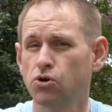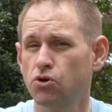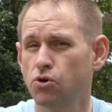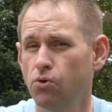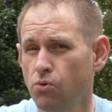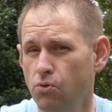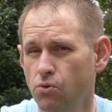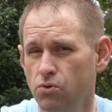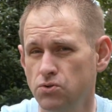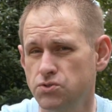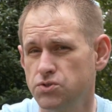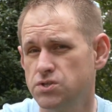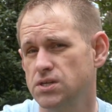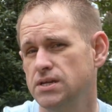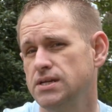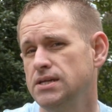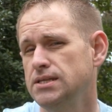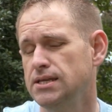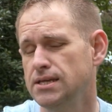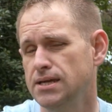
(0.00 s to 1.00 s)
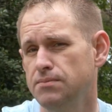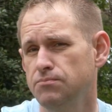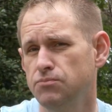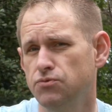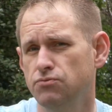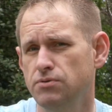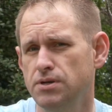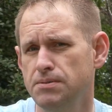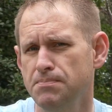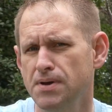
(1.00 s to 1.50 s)
cores in the
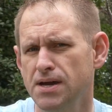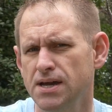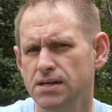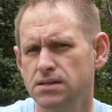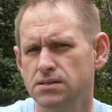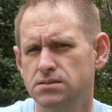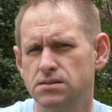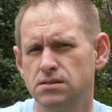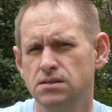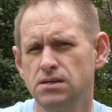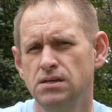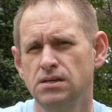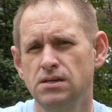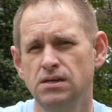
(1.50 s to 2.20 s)
M3 Max.